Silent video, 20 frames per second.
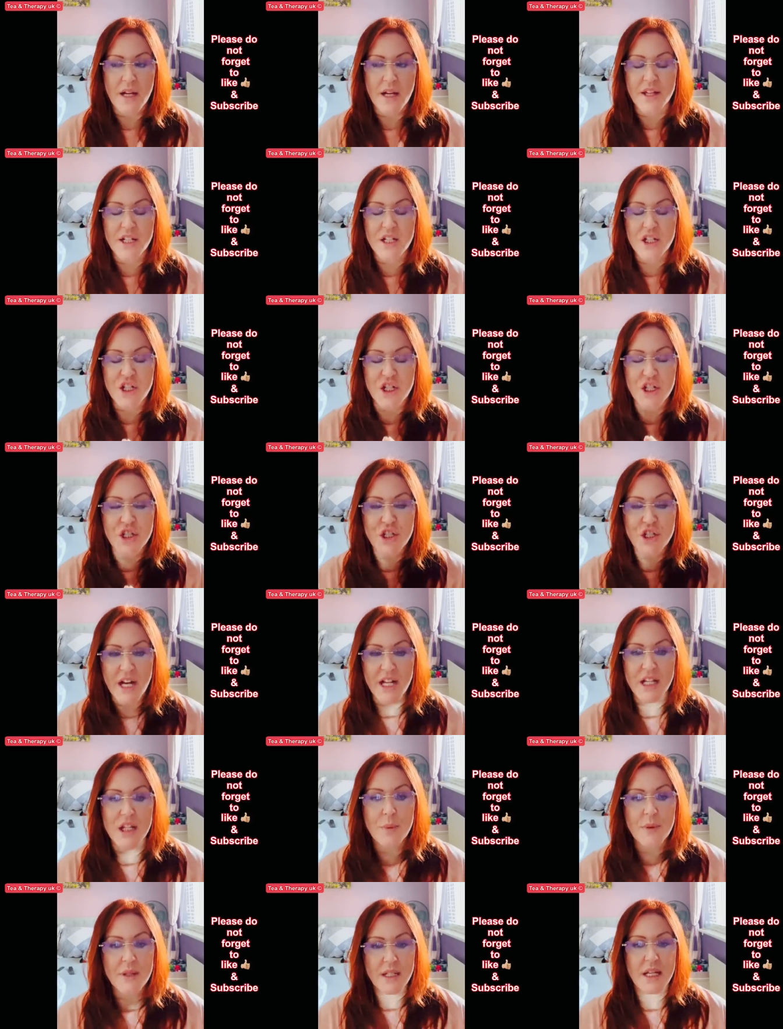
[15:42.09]
I think she
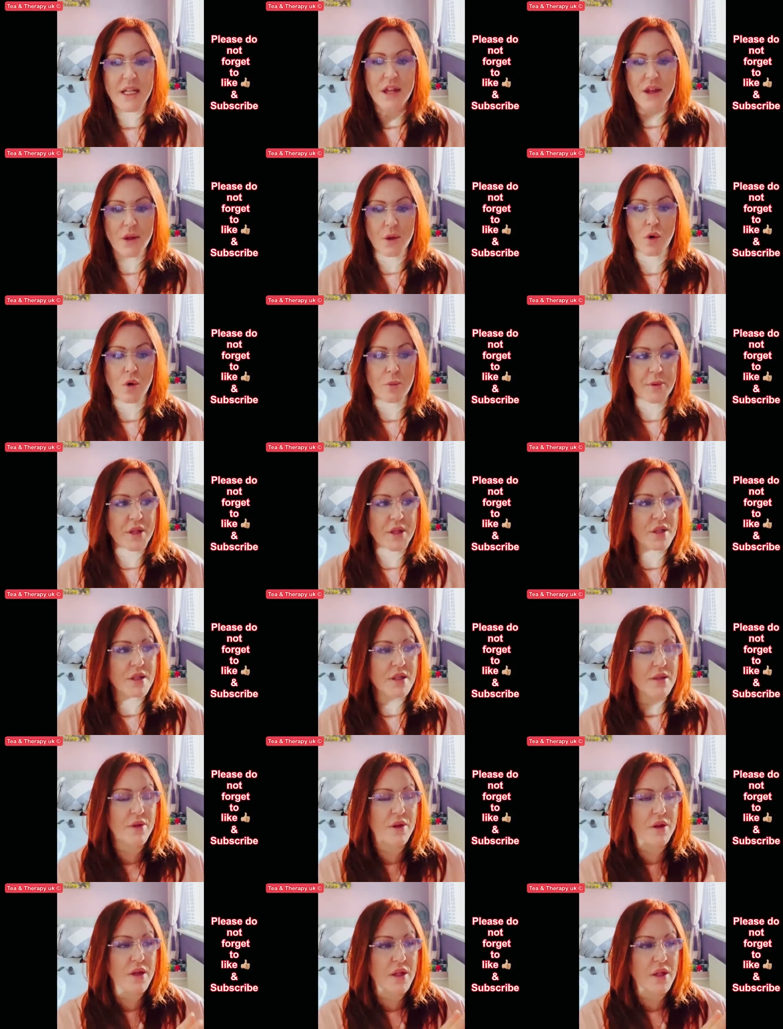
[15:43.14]
genuinely thought, because
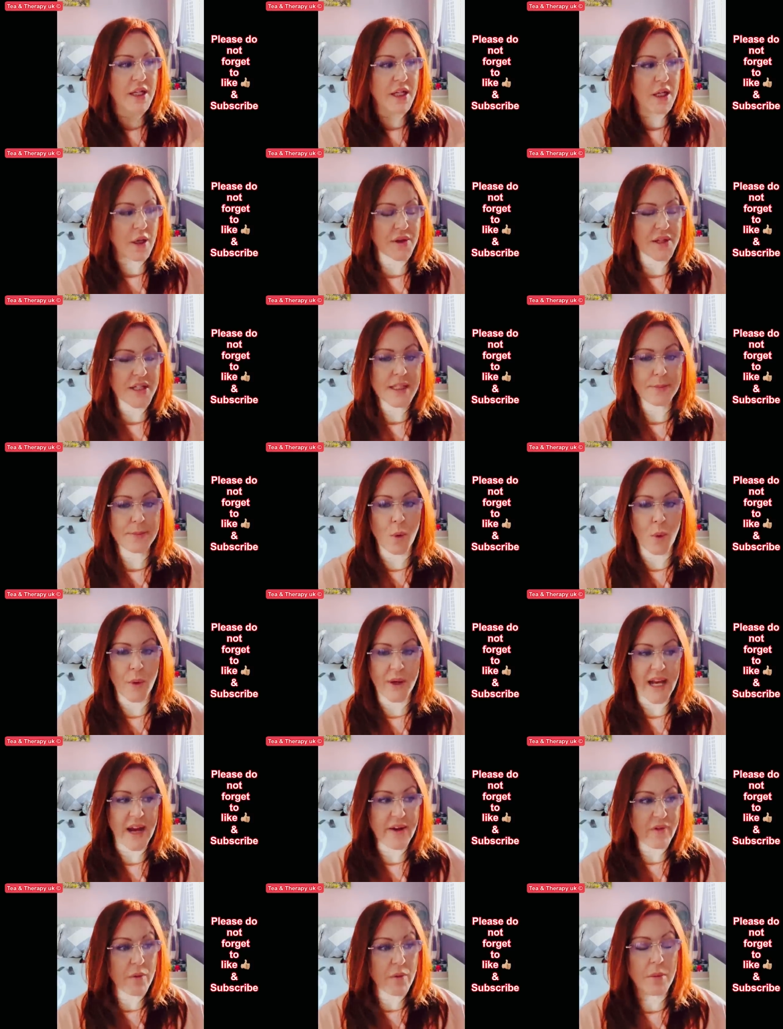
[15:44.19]
of, you know, at this
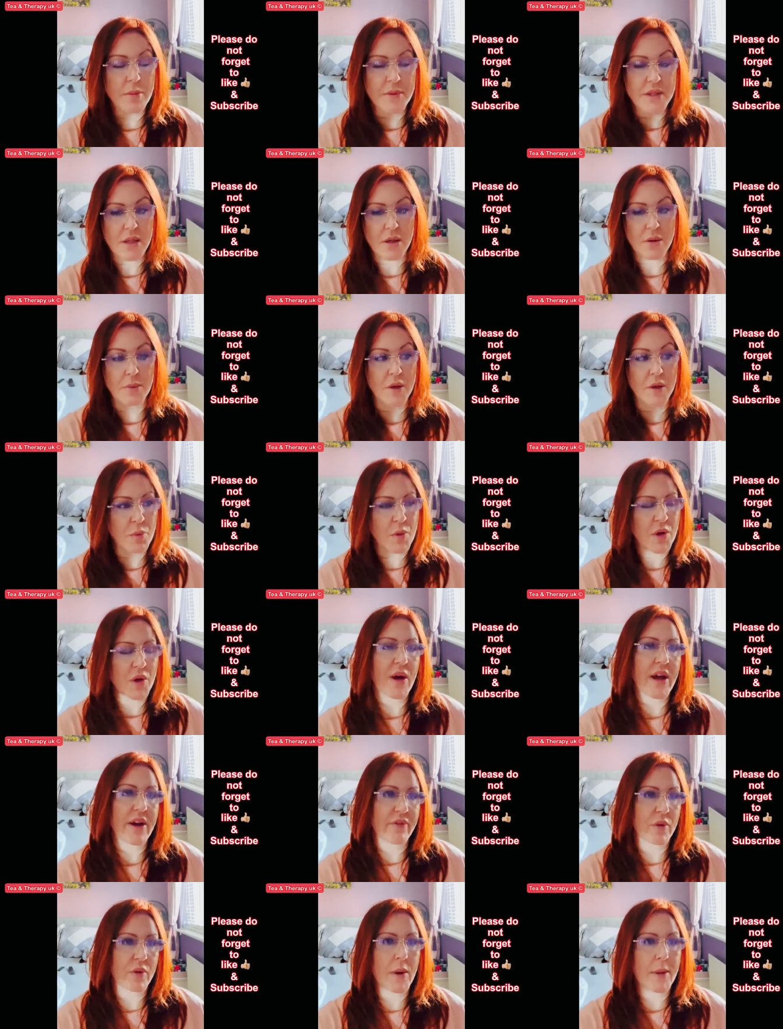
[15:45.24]
point, everyone was, well,
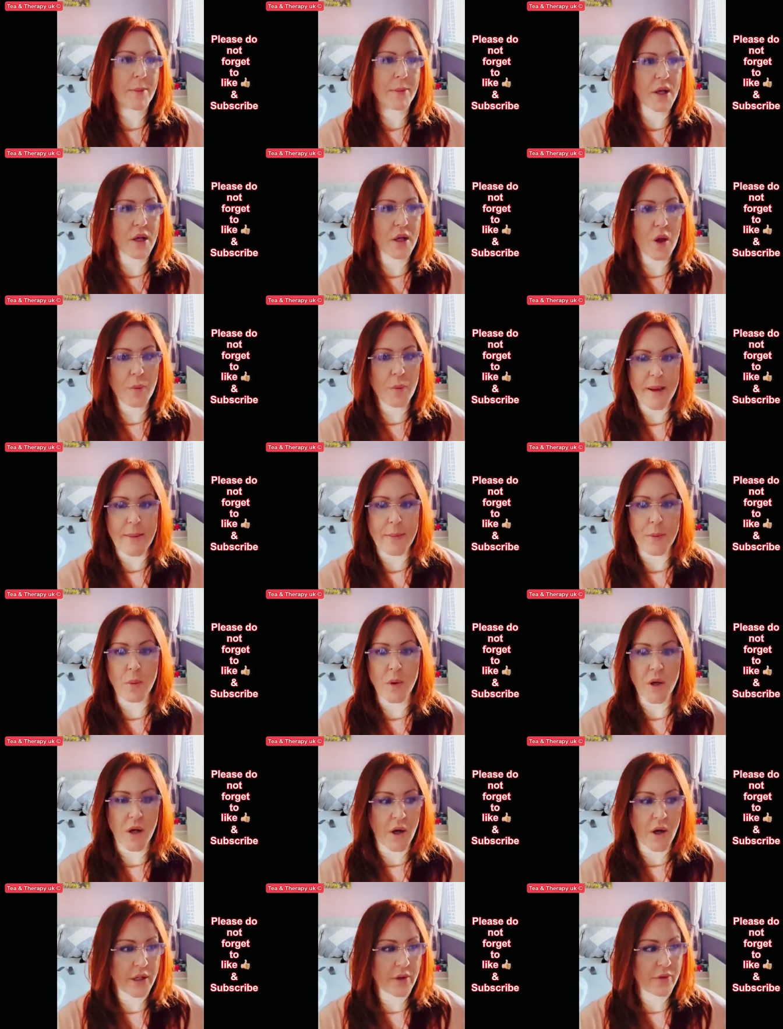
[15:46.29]
not everyone, but a lot of people were
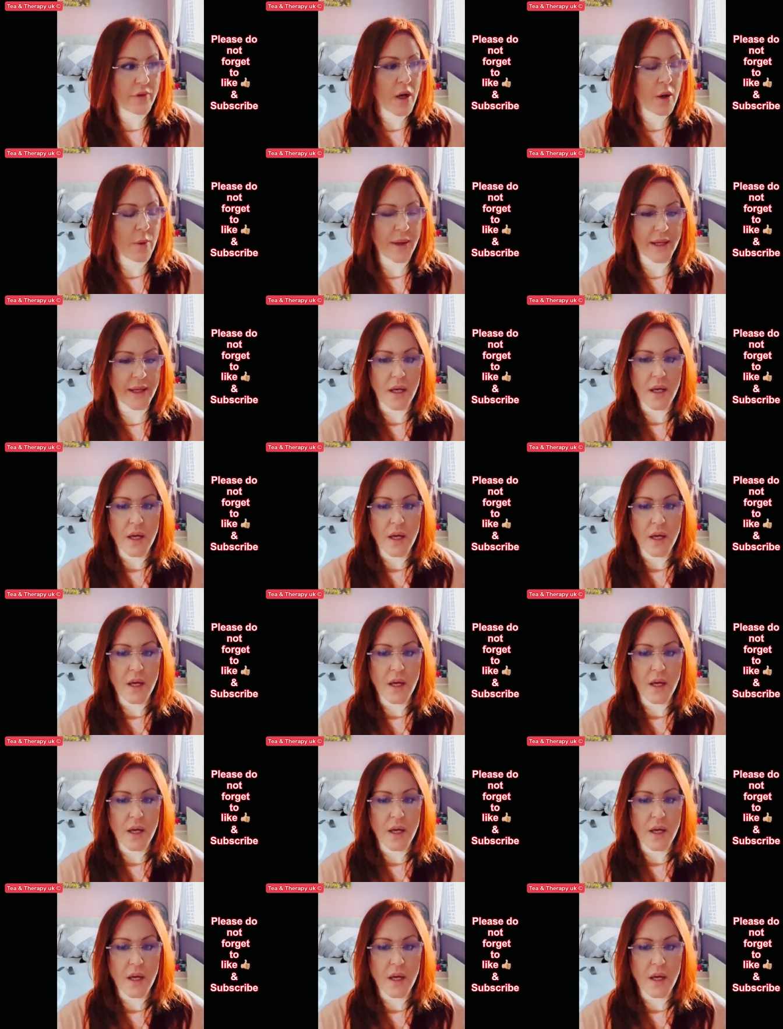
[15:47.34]
kind of going,